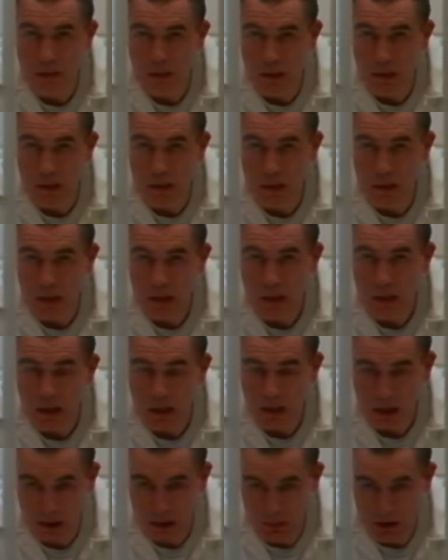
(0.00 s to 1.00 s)

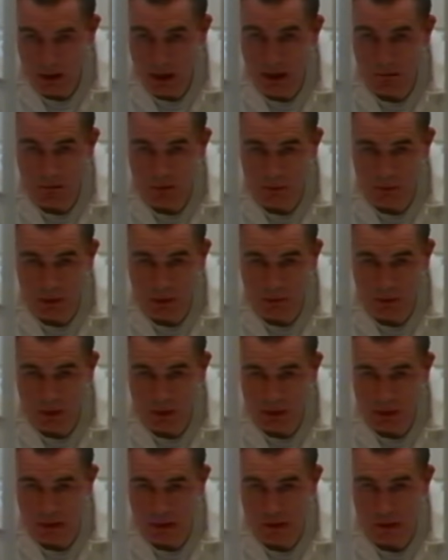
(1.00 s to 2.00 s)
backfires once he finds out
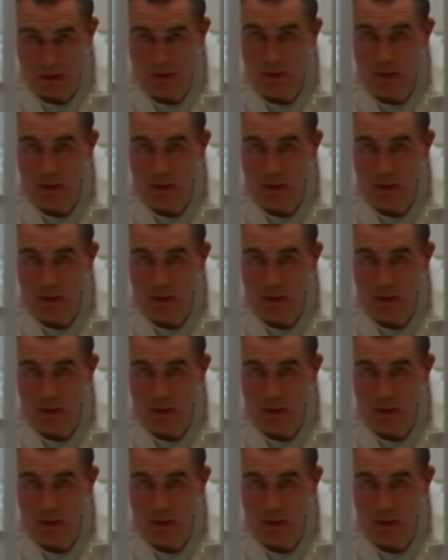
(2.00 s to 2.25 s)
Hannibal is in